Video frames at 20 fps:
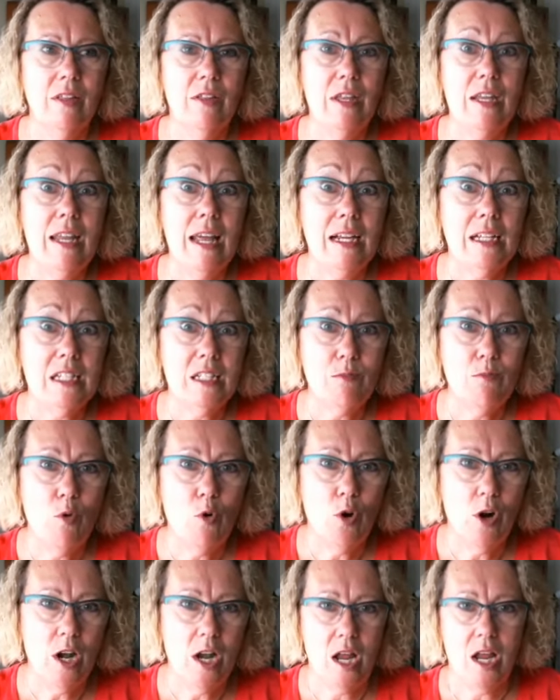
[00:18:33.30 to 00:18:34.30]
The next
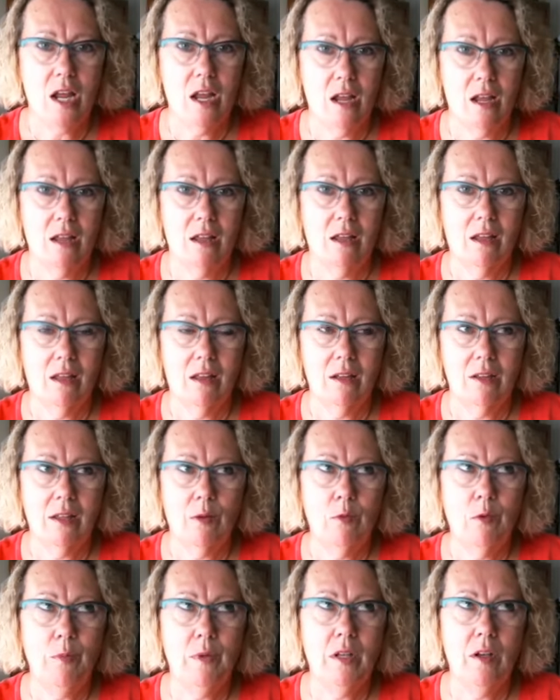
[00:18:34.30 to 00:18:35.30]
morning,
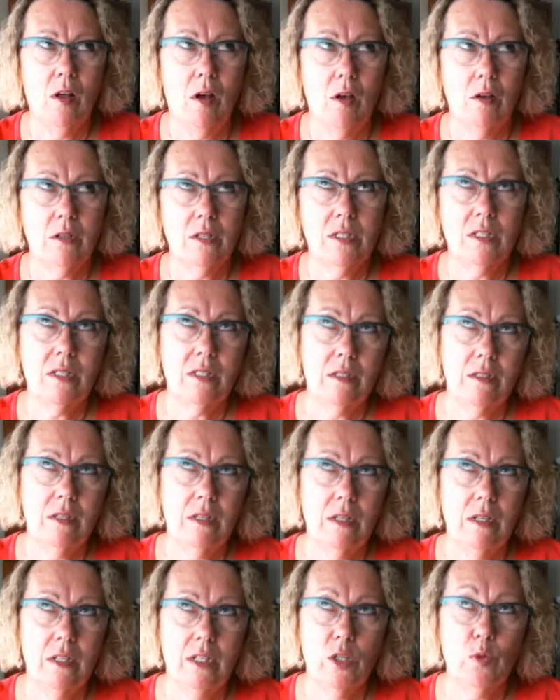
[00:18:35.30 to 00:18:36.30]
that would have been August
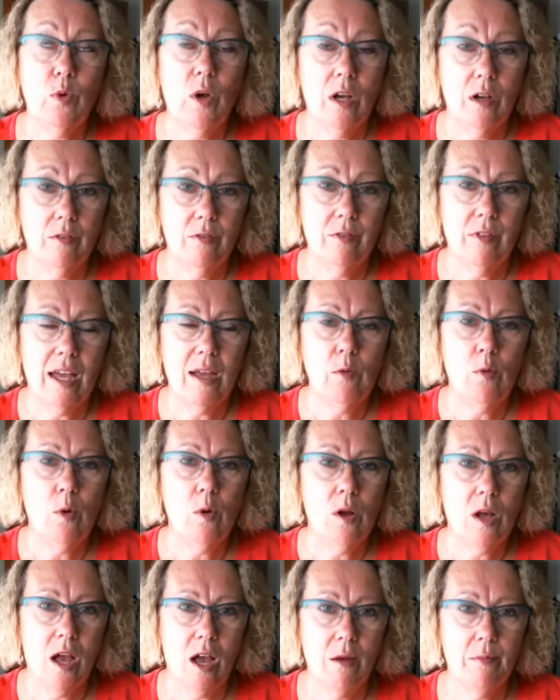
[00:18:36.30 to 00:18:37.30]
the 12th, I
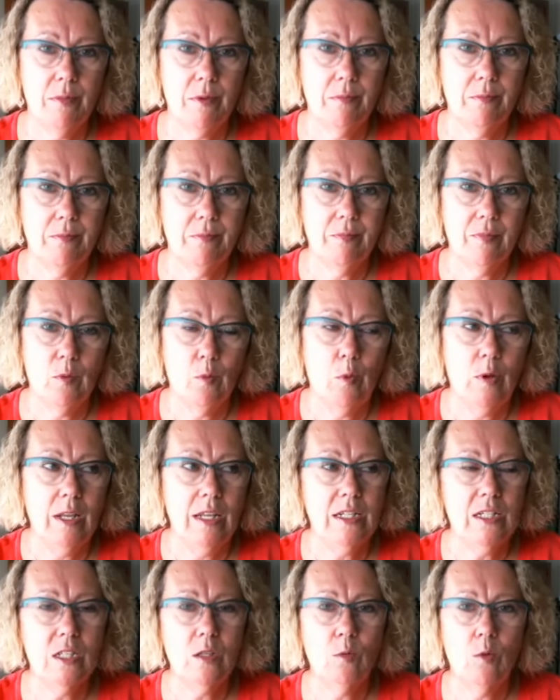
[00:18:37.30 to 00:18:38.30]
woke up, went
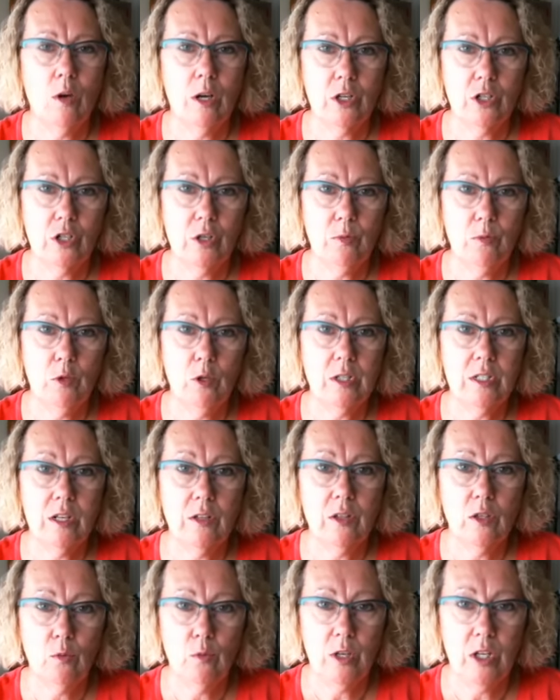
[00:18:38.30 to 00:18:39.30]
into the washroom, looked
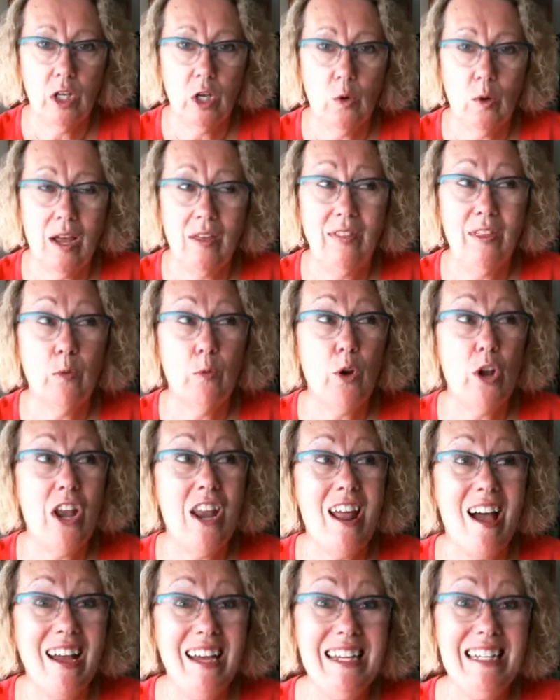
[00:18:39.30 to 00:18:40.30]
out the window, and there were
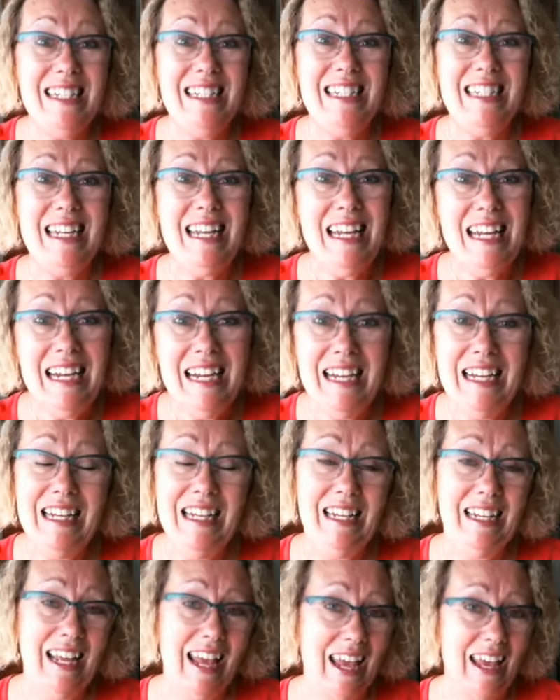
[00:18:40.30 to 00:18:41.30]

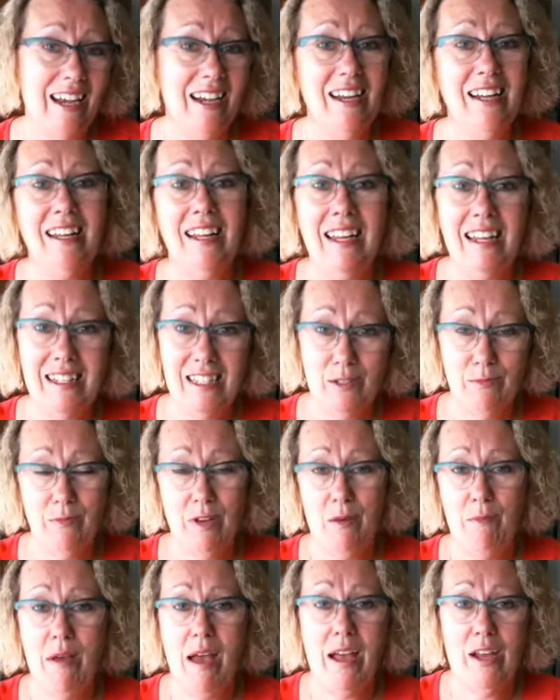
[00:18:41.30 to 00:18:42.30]
19 Canada geese in
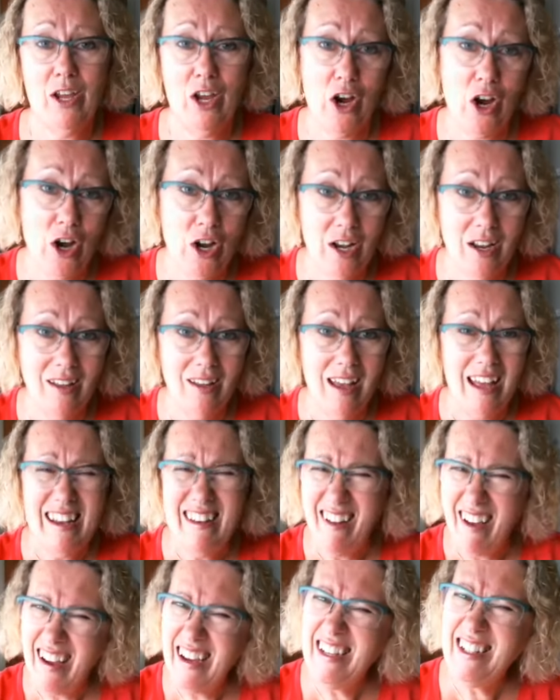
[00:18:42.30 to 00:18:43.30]
my backyard.
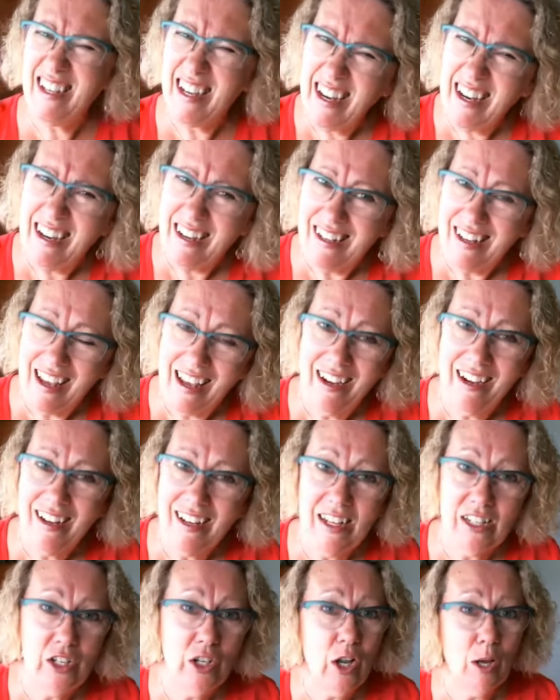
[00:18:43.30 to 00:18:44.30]
19 Canada
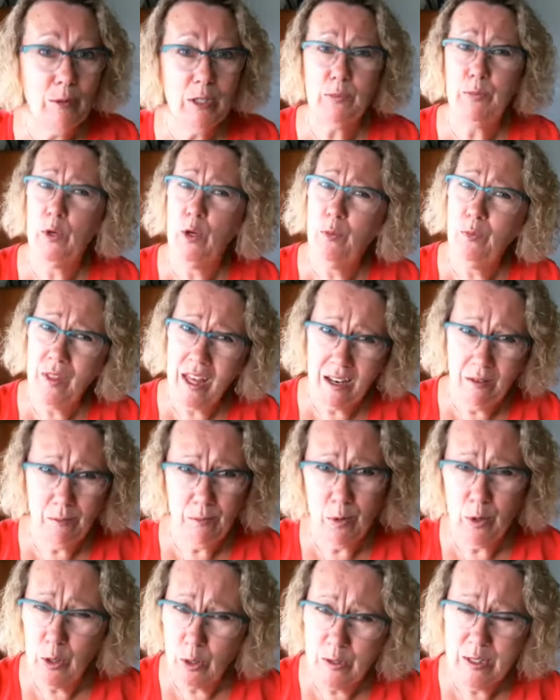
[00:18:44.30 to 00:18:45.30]
geese. You know how much poop that
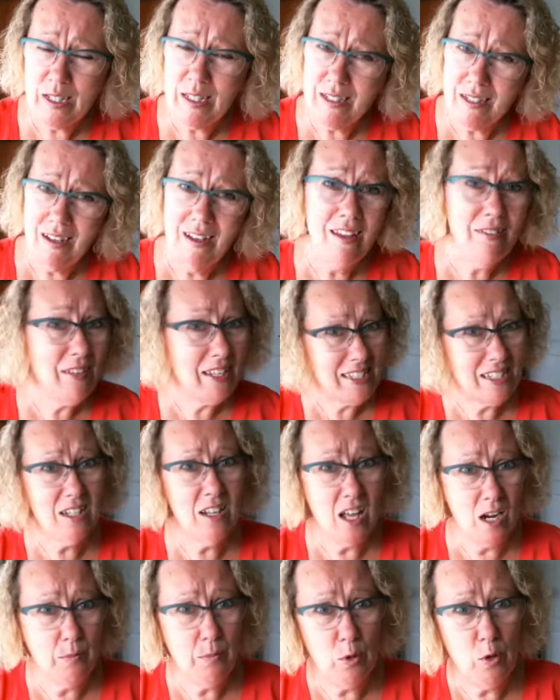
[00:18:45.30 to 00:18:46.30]
produces? That's a
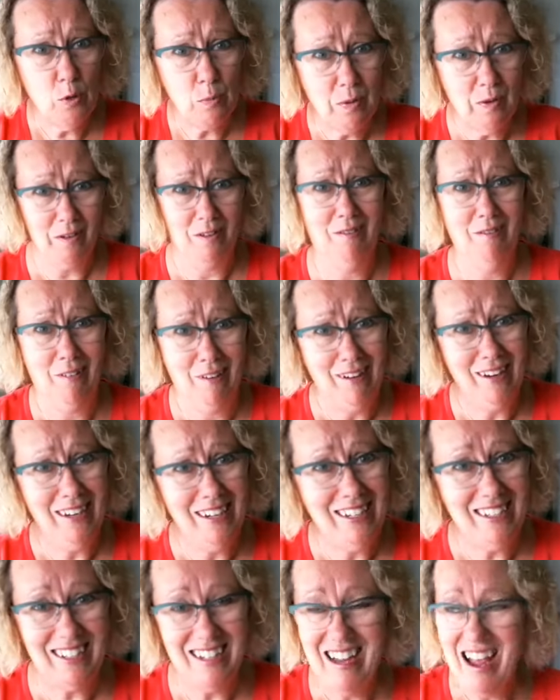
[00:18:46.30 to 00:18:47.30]
lot of poop,
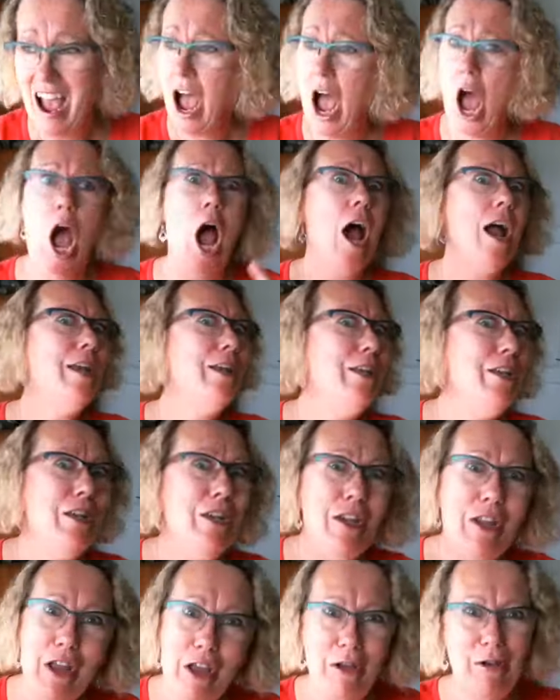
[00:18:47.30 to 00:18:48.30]
right? I
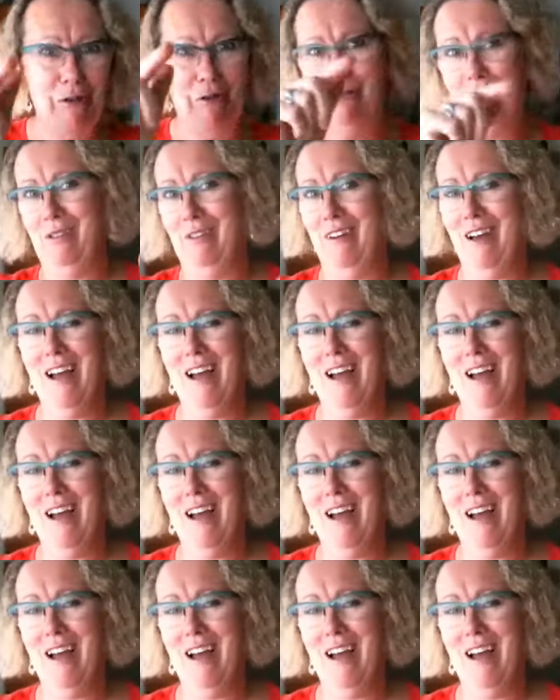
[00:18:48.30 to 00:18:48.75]
knew